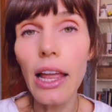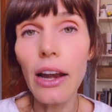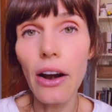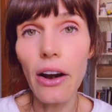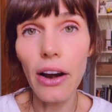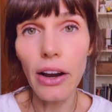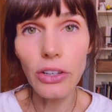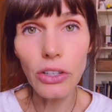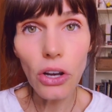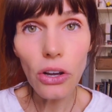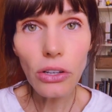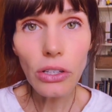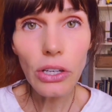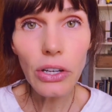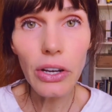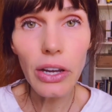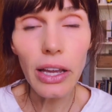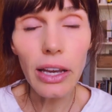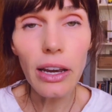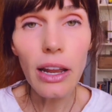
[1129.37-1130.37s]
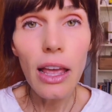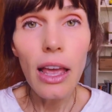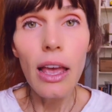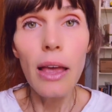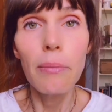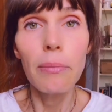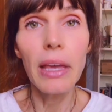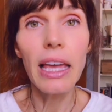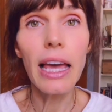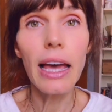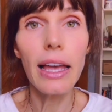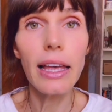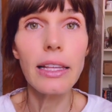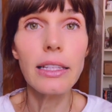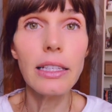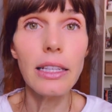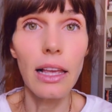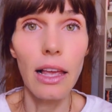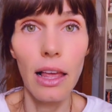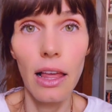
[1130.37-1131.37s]
in our adulthood,
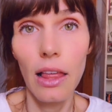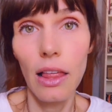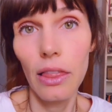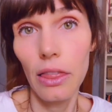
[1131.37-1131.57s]
because